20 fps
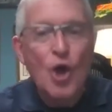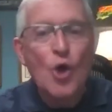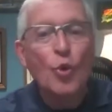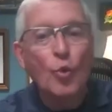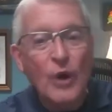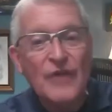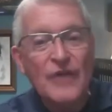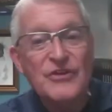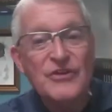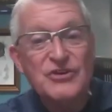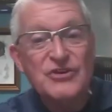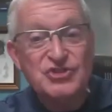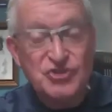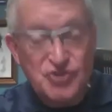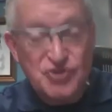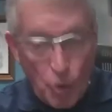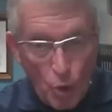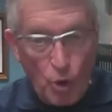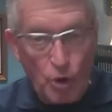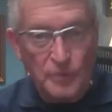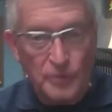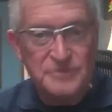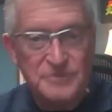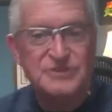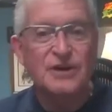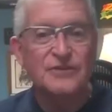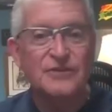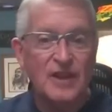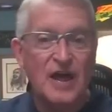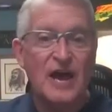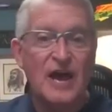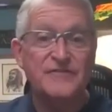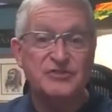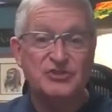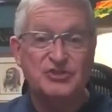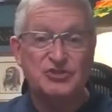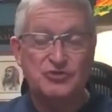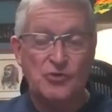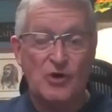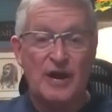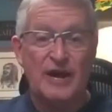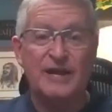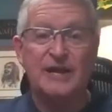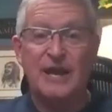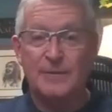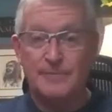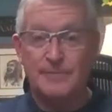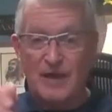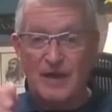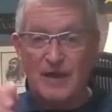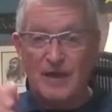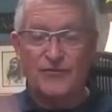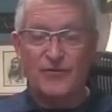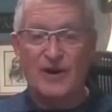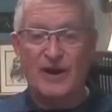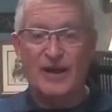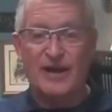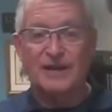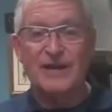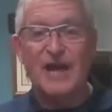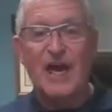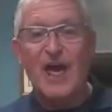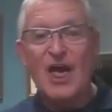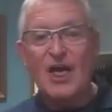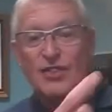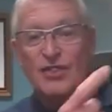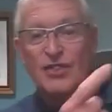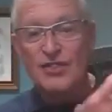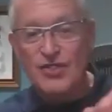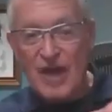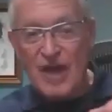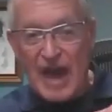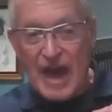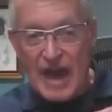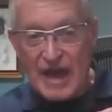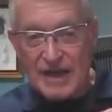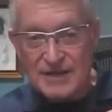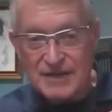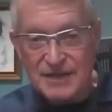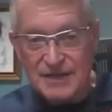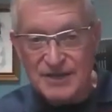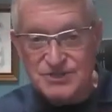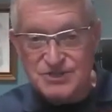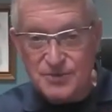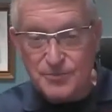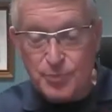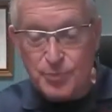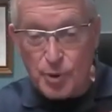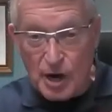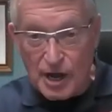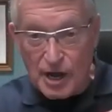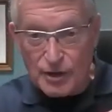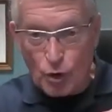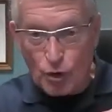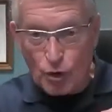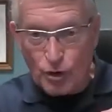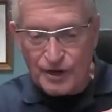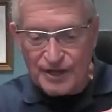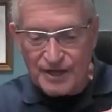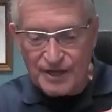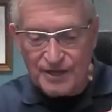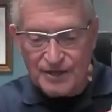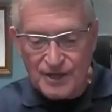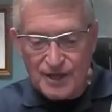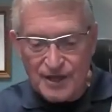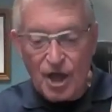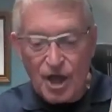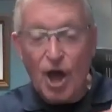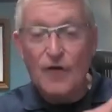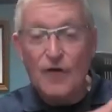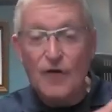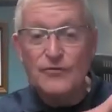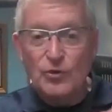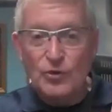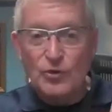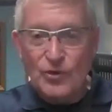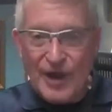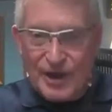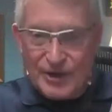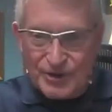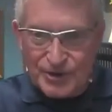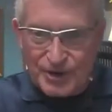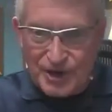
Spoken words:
when the storms of life strike. And my friend, that is a priority of greater